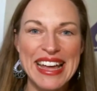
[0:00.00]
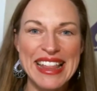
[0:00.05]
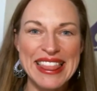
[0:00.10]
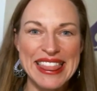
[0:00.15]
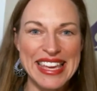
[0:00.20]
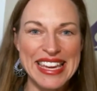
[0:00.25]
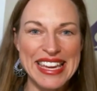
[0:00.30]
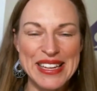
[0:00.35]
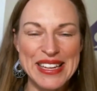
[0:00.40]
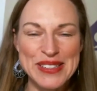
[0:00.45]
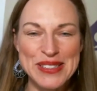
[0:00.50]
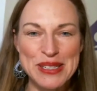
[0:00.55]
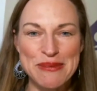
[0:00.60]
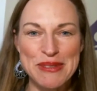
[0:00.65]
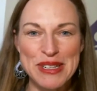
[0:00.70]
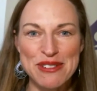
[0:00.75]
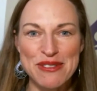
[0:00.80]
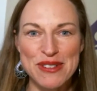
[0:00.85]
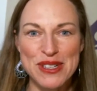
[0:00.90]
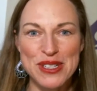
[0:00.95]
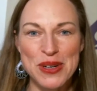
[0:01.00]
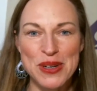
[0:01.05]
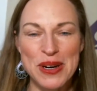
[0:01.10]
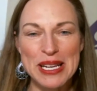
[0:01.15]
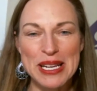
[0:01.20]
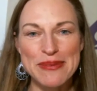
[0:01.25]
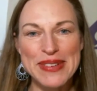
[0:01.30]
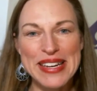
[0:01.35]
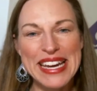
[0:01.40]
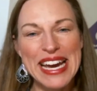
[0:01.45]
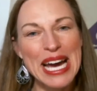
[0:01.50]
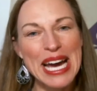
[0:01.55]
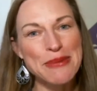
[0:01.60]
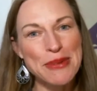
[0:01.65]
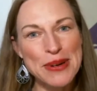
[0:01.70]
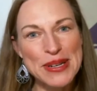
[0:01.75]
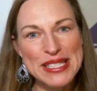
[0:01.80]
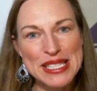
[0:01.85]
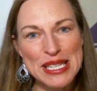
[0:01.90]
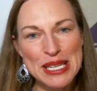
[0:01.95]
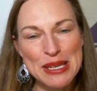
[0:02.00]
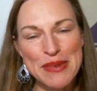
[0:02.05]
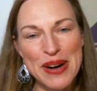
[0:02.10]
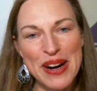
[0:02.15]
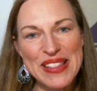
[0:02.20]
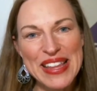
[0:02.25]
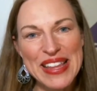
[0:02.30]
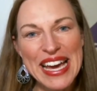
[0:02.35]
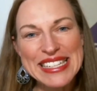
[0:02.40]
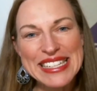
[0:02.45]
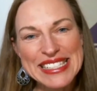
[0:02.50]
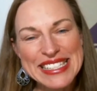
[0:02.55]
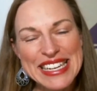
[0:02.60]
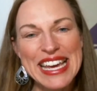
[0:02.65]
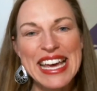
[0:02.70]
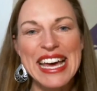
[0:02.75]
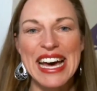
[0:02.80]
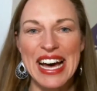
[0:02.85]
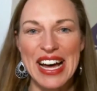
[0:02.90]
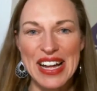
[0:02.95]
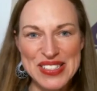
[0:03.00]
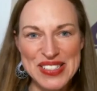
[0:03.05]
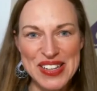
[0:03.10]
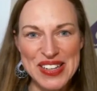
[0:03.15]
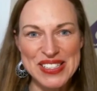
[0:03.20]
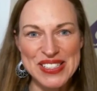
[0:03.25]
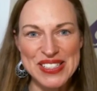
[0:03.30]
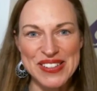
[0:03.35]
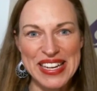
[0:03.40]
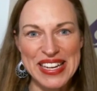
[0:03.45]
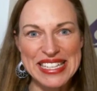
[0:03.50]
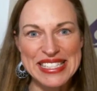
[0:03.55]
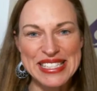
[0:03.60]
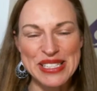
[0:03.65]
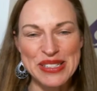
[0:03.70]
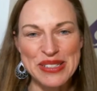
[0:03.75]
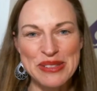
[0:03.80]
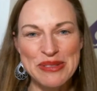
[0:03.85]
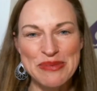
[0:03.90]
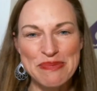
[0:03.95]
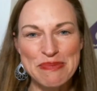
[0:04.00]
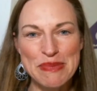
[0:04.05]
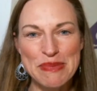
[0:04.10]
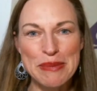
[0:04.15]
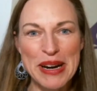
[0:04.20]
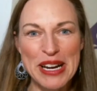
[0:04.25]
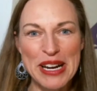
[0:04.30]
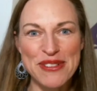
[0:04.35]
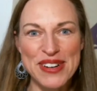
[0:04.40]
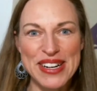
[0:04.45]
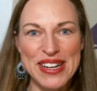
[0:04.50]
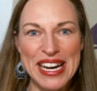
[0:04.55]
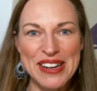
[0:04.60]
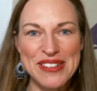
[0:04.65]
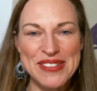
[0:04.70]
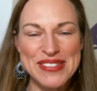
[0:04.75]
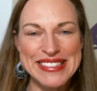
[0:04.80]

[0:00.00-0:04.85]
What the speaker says: Thank you so much for joining me. I'm Christina Marlett. I'll talk to you again soon. Bye-bye for now.